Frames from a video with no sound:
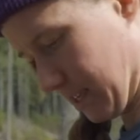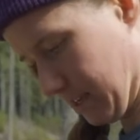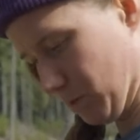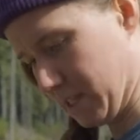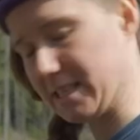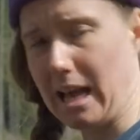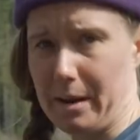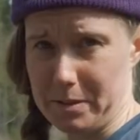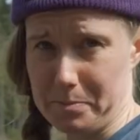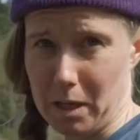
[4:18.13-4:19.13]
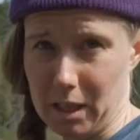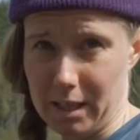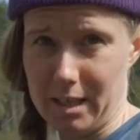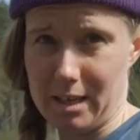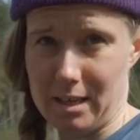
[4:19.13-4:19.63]
it was set up as
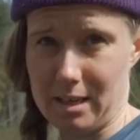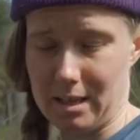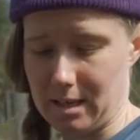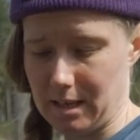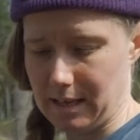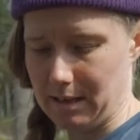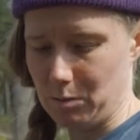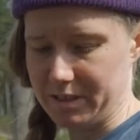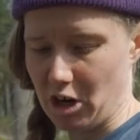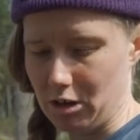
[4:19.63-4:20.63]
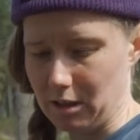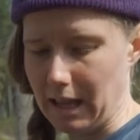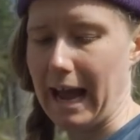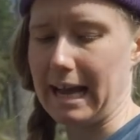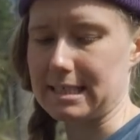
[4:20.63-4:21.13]
mullet. It was our
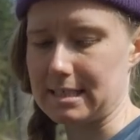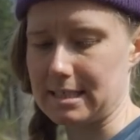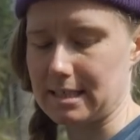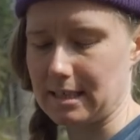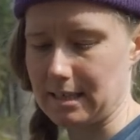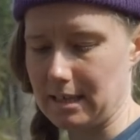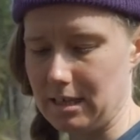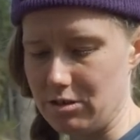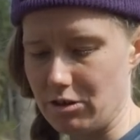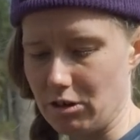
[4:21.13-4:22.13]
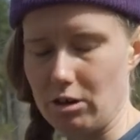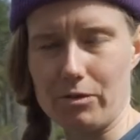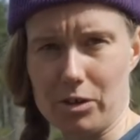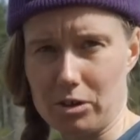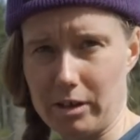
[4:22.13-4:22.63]
last enduro
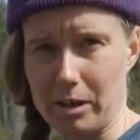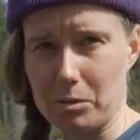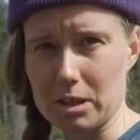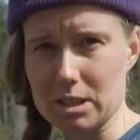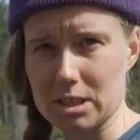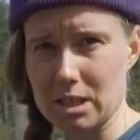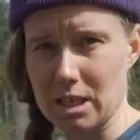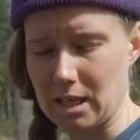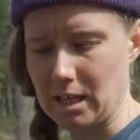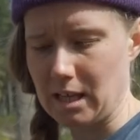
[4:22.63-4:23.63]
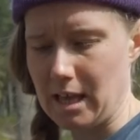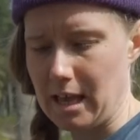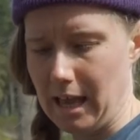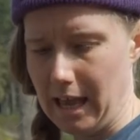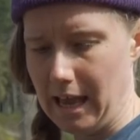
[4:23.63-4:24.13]
for Crankworks.
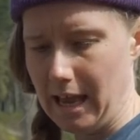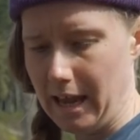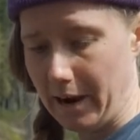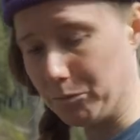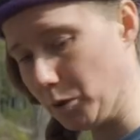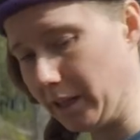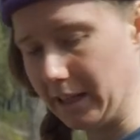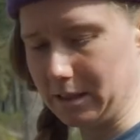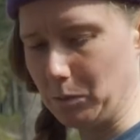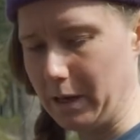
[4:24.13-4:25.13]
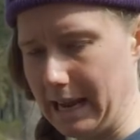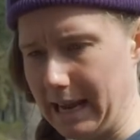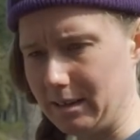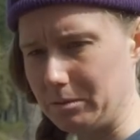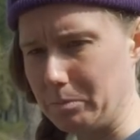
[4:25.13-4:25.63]
And I really liked the way it
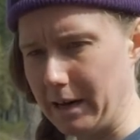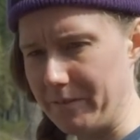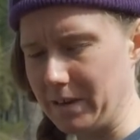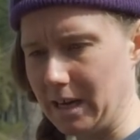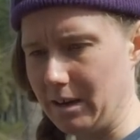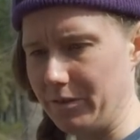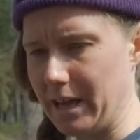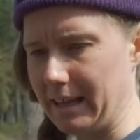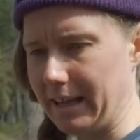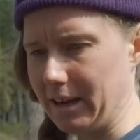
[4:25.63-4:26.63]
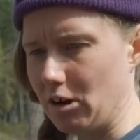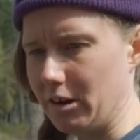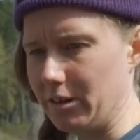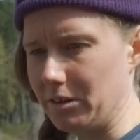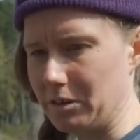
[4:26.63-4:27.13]
handled, but I found that like
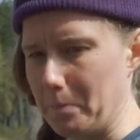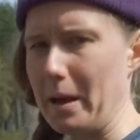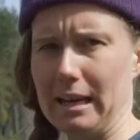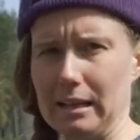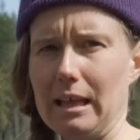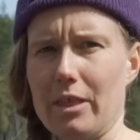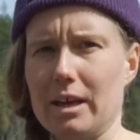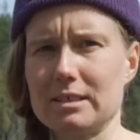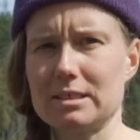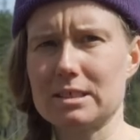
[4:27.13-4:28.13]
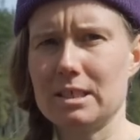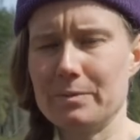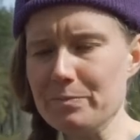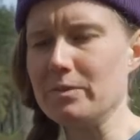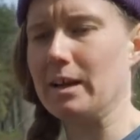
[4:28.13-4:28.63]
on the pedally things,
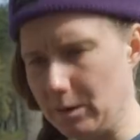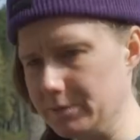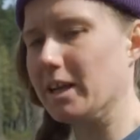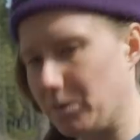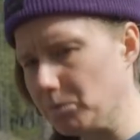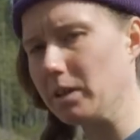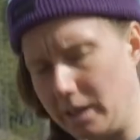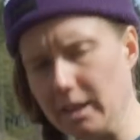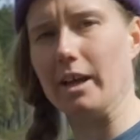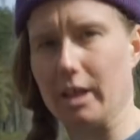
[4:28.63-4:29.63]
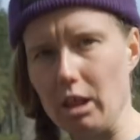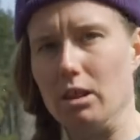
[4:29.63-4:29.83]
I was like really like